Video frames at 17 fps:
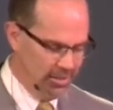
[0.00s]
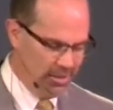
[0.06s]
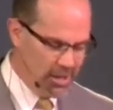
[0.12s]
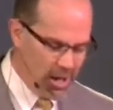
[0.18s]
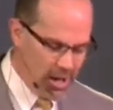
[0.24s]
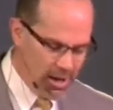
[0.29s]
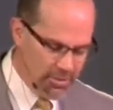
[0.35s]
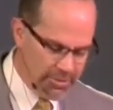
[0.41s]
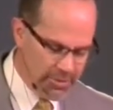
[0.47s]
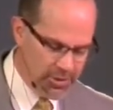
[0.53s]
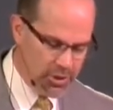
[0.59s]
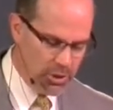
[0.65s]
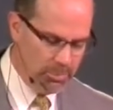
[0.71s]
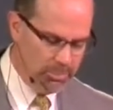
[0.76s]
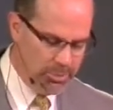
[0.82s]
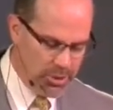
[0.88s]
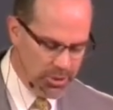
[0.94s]
Love
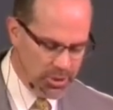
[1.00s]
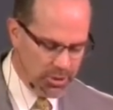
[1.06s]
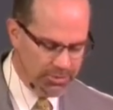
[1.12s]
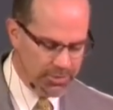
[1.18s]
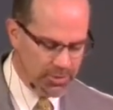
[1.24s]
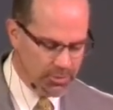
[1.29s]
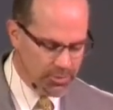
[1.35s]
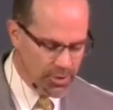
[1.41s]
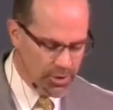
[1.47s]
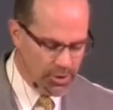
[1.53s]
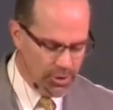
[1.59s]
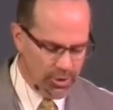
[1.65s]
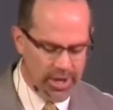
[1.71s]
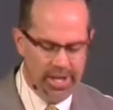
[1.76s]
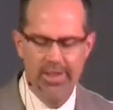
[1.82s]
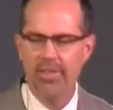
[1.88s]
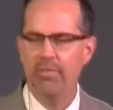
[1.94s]
your beautiful
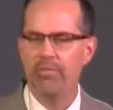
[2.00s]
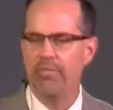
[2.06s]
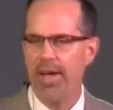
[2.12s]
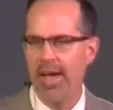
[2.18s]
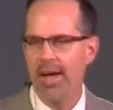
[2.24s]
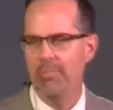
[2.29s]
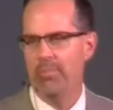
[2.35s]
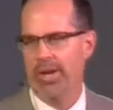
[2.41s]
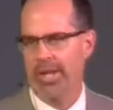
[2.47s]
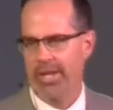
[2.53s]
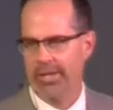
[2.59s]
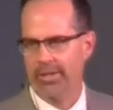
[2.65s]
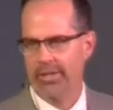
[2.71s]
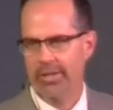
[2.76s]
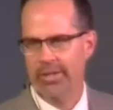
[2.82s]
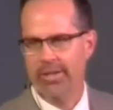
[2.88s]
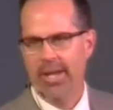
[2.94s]
role in the family